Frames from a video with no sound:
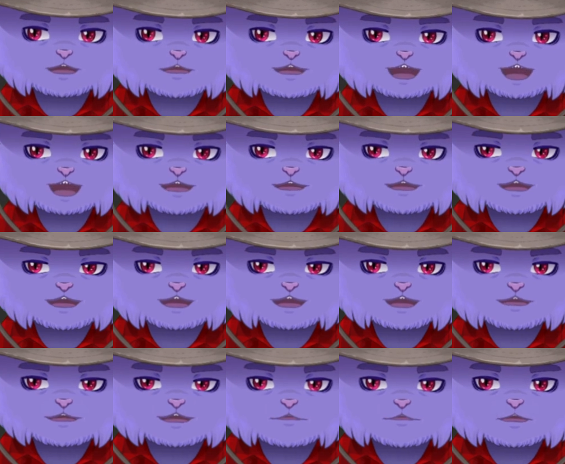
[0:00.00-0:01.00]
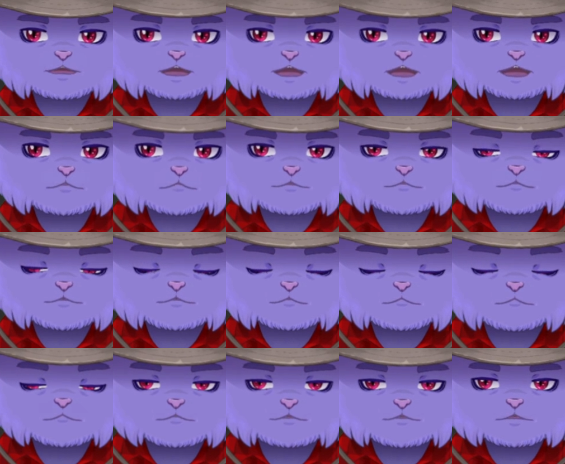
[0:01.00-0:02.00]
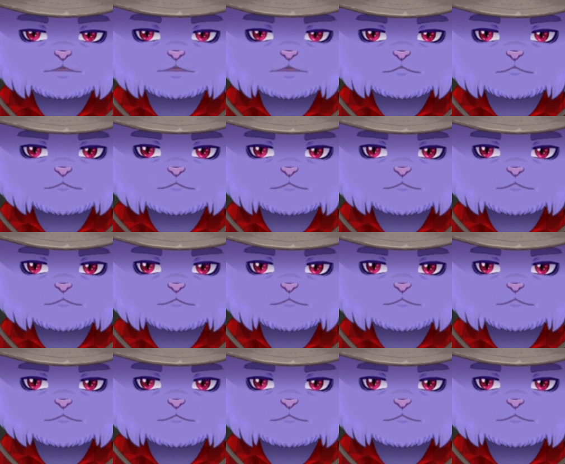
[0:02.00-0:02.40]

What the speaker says: corporate assholes too, so they just don't give a shit.